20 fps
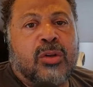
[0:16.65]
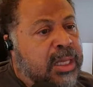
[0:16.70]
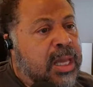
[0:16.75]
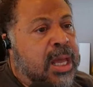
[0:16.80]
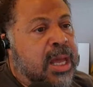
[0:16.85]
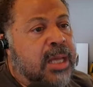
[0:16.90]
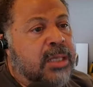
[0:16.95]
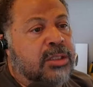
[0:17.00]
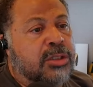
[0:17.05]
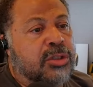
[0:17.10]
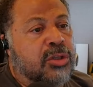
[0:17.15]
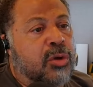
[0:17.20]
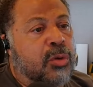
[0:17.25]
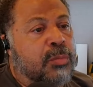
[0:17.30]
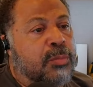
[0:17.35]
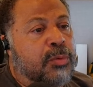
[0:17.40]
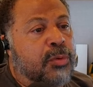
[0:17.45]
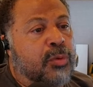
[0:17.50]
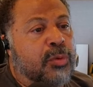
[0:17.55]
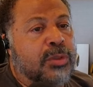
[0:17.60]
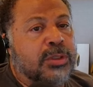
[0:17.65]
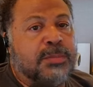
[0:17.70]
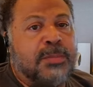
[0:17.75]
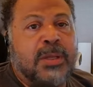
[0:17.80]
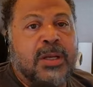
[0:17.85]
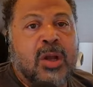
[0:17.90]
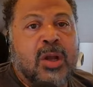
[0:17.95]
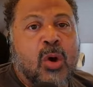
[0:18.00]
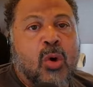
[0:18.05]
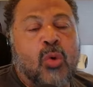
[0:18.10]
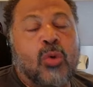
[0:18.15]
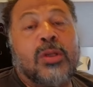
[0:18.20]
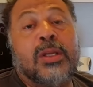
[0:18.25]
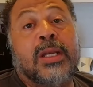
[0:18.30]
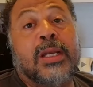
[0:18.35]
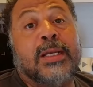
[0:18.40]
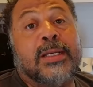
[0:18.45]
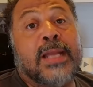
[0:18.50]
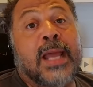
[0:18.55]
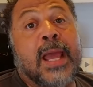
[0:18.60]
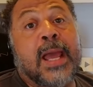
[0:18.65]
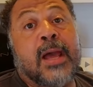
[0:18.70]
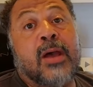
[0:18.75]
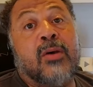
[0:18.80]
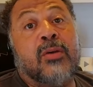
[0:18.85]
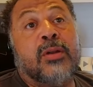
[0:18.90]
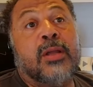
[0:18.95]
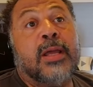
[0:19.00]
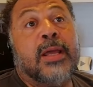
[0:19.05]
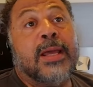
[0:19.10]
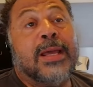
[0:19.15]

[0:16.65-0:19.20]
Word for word: God Jobu has been holding it down,